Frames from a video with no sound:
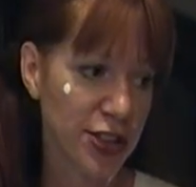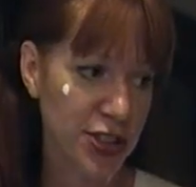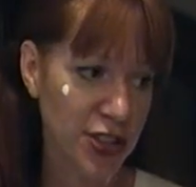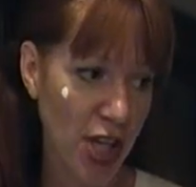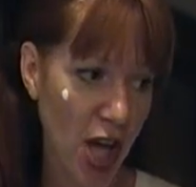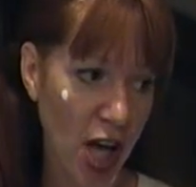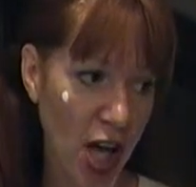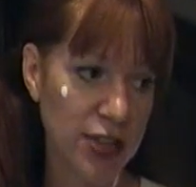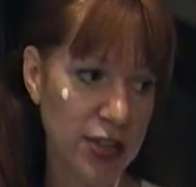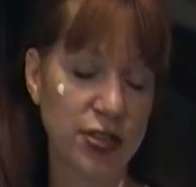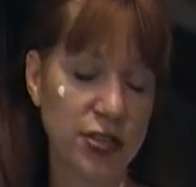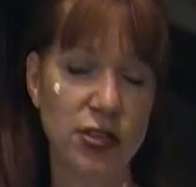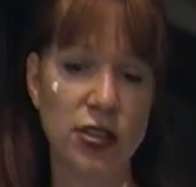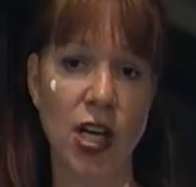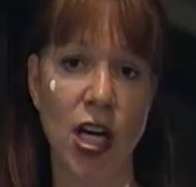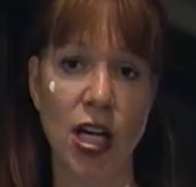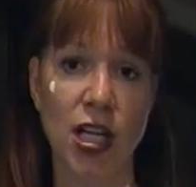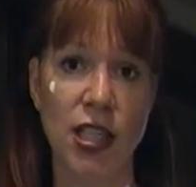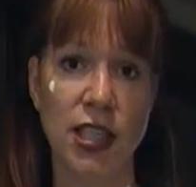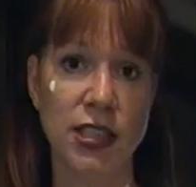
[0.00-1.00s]
their socks are
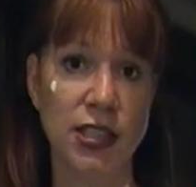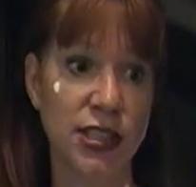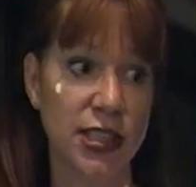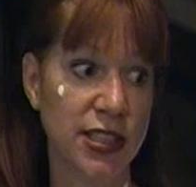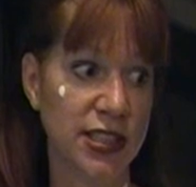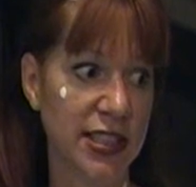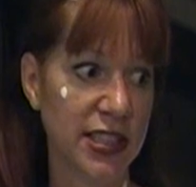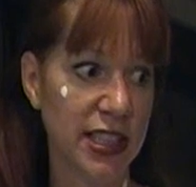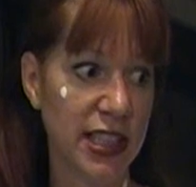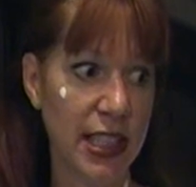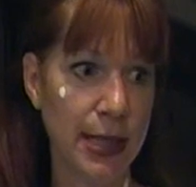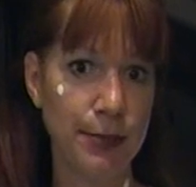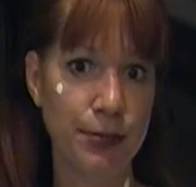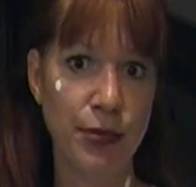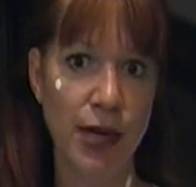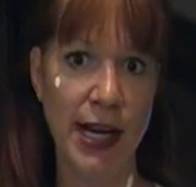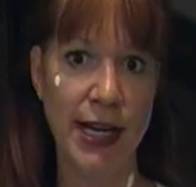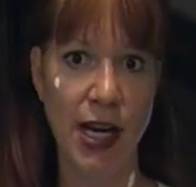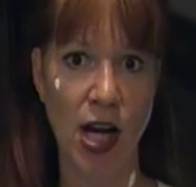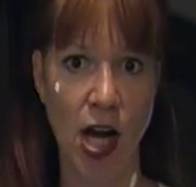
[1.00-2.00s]
not going to just
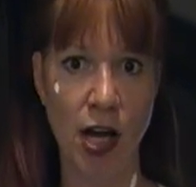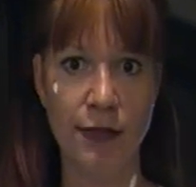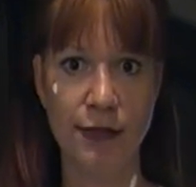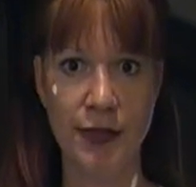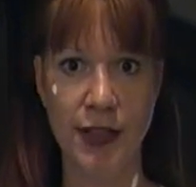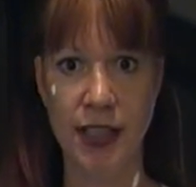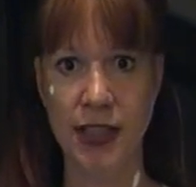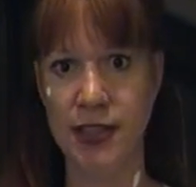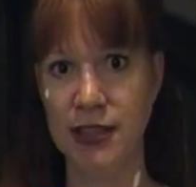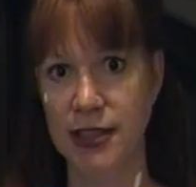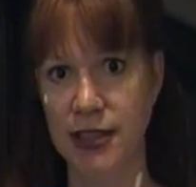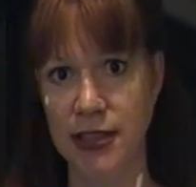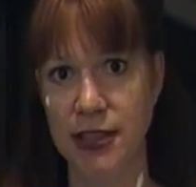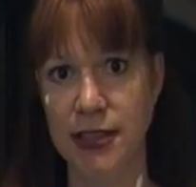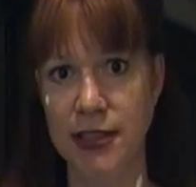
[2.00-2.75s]
slip right off this,